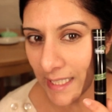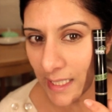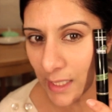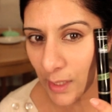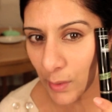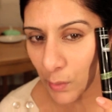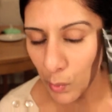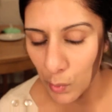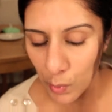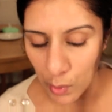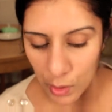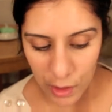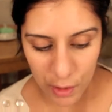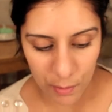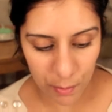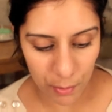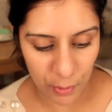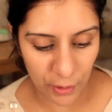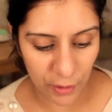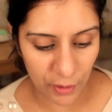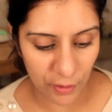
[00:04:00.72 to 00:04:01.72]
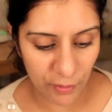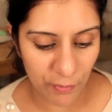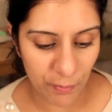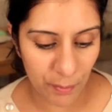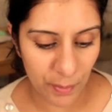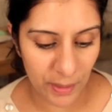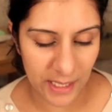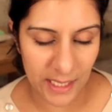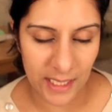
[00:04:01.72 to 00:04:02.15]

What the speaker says: isn't waterproof, but